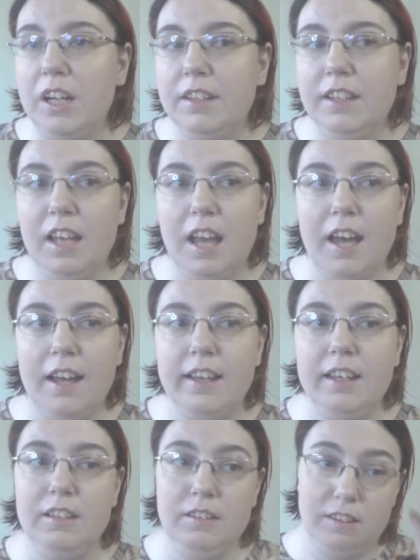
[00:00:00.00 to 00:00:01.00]
on the
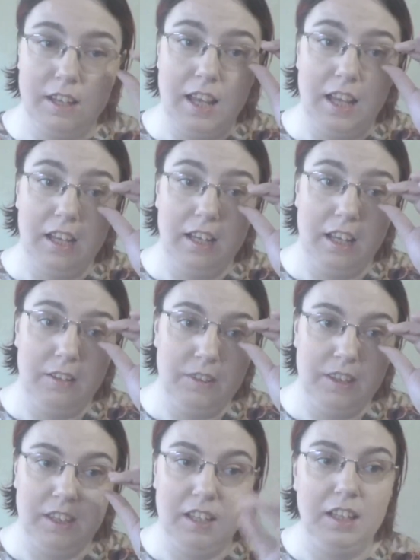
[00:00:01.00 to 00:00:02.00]
eyes and
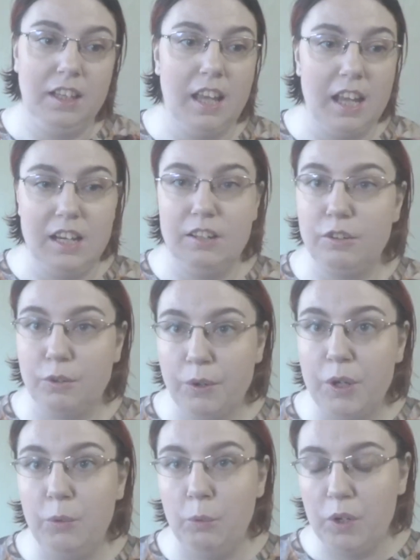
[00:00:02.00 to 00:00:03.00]
everything, and it's a
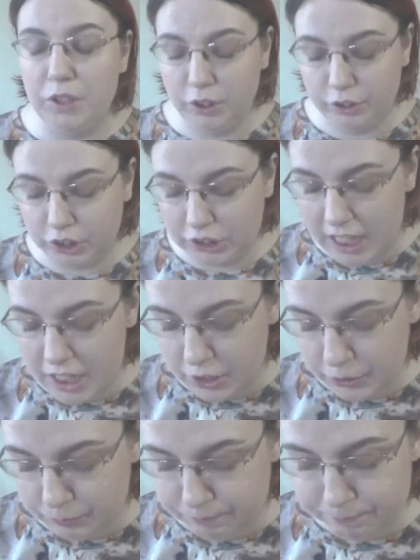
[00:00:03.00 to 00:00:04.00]
great one look
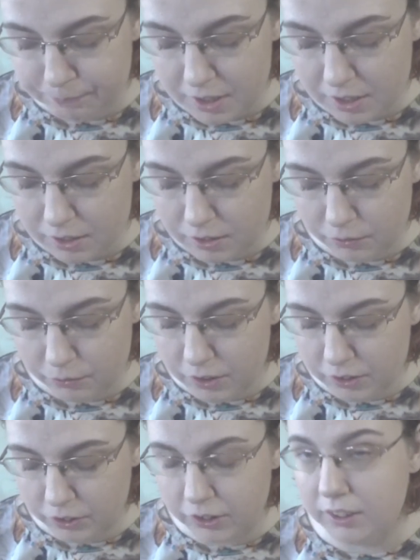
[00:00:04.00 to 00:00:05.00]
shadow,
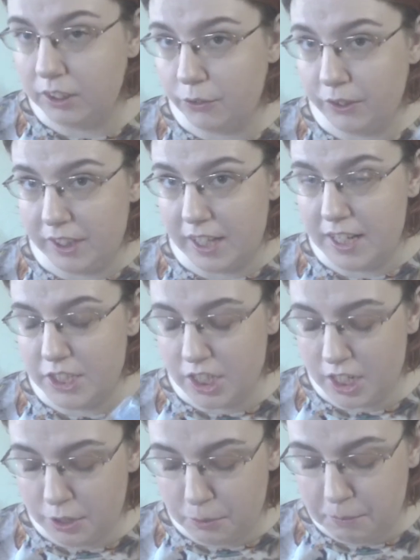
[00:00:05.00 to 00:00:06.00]
one look liquid
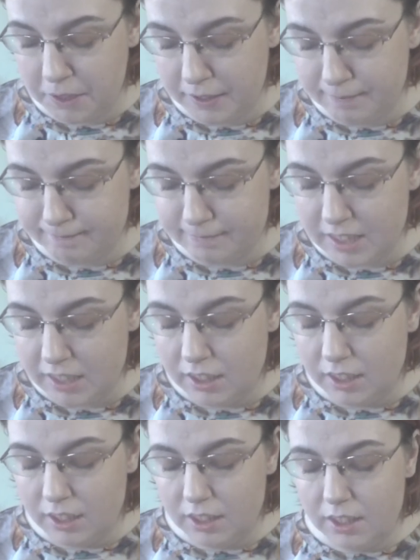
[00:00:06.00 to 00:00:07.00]
eyeshadow. But
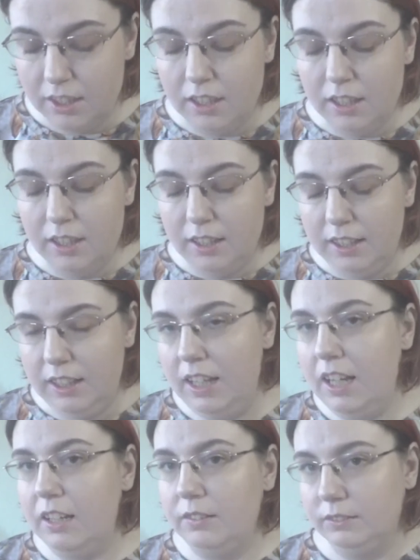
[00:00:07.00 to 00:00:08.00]

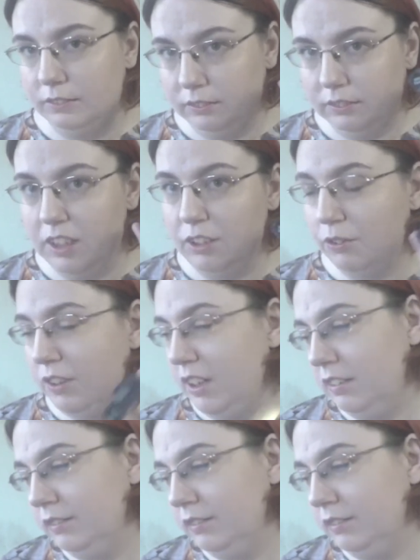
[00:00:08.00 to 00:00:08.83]
yeah, I just want